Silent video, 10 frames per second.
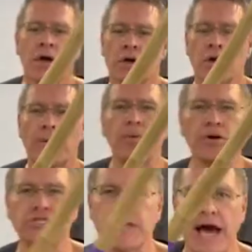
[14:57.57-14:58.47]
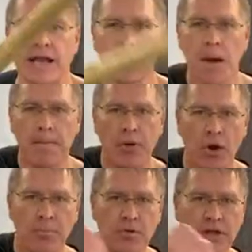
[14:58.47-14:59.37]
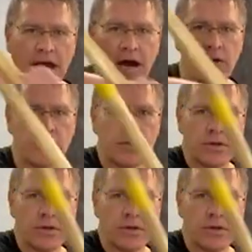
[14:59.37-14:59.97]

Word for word: You're gonna push that purple down